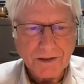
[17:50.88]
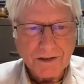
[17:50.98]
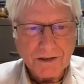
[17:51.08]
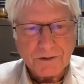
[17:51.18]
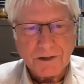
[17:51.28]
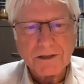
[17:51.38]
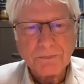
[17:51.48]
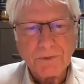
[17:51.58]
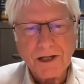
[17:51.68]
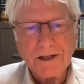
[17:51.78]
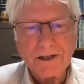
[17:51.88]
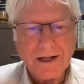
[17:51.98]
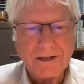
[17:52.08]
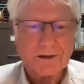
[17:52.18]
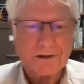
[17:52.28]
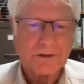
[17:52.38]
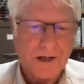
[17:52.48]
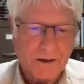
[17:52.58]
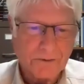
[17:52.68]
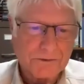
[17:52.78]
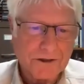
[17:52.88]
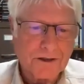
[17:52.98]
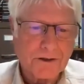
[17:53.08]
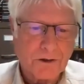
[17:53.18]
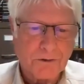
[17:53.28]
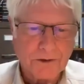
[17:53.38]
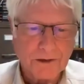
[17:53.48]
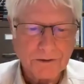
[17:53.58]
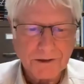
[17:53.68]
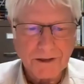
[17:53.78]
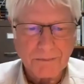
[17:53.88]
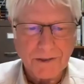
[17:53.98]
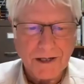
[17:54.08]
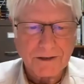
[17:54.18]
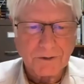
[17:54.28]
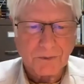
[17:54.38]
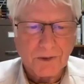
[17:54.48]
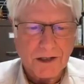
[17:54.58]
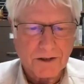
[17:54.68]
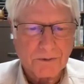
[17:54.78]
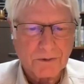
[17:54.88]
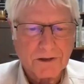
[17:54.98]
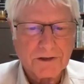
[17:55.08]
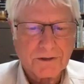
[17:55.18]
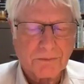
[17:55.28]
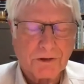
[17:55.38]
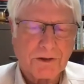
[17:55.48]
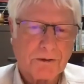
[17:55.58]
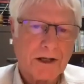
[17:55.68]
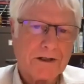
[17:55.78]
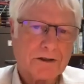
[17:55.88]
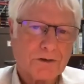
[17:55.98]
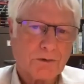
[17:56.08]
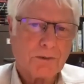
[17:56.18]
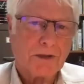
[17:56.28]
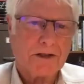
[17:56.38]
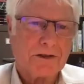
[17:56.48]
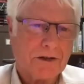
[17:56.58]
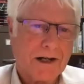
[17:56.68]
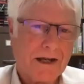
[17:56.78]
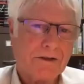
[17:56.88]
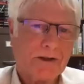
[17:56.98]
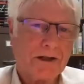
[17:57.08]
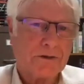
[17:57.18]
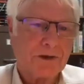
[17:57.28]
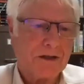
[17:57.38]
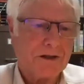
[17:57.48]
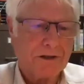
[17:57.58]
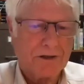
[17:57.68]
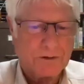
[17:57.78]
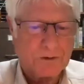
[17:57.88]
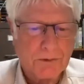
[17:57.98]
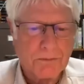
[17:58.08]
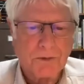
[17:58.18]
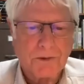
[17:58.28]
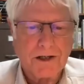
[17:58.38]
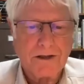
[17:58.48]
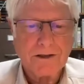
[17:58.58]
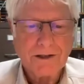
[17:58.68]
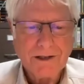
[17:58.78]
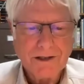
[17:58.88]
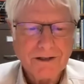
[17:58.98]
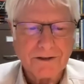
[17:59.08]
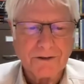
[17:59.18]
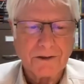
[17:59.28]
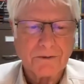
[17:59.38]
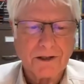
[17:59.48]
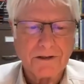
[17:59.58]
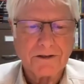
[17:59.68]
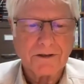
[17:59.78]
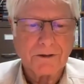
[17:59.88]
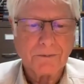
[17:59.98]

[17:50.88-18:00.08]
So that's playing and handling trout. Get it over, get them back in the water, release them when they're ready to swim out of your hand. They'll tell you, they'll swim away, and they're ready to go.